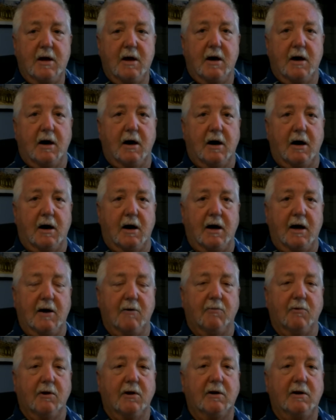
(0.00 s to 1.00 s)
And
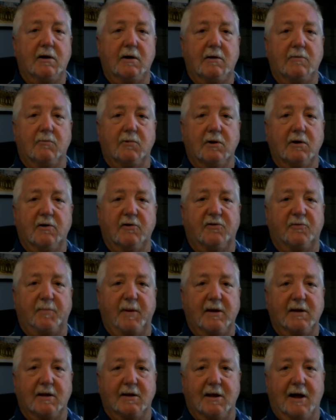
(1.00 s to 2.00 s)
we're going to
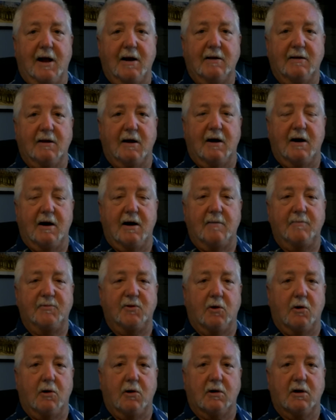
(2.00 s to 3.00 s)
spend a lot of time
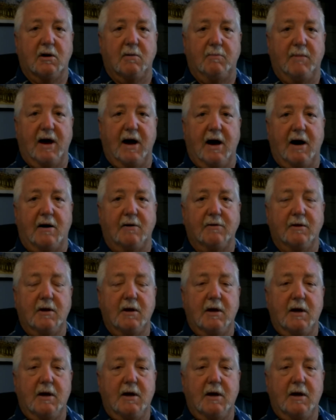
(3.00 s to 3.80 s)
talking about